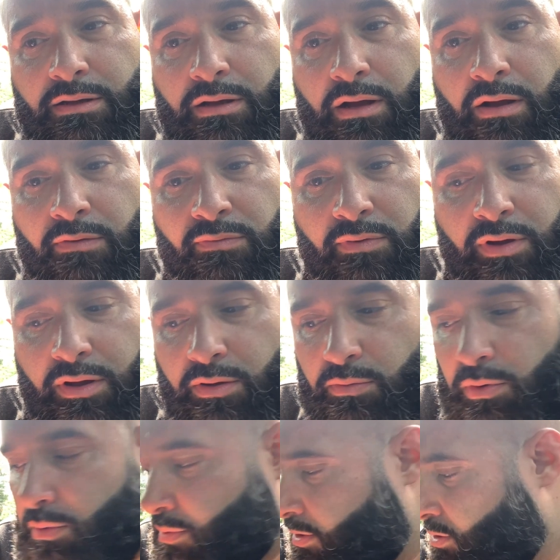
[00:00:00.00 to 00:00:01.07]
of uh,
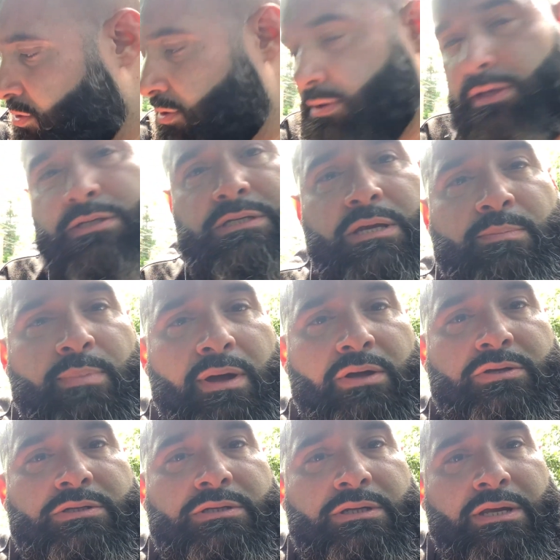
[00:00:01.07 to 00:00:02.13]
what we're doing, the seat
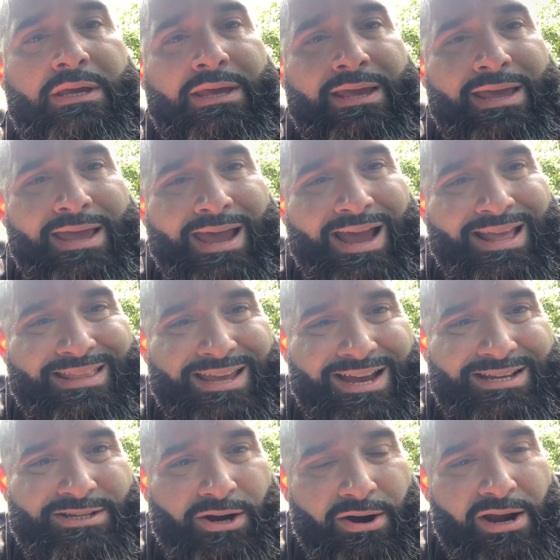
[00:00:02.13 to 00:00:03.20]
belts and the
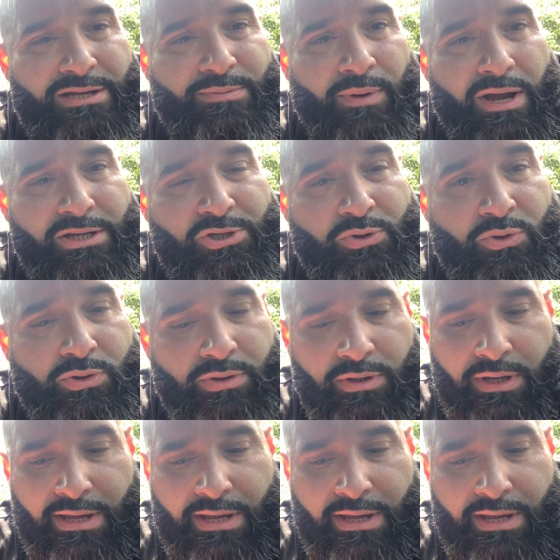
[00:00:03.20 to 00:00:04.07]
S R S module,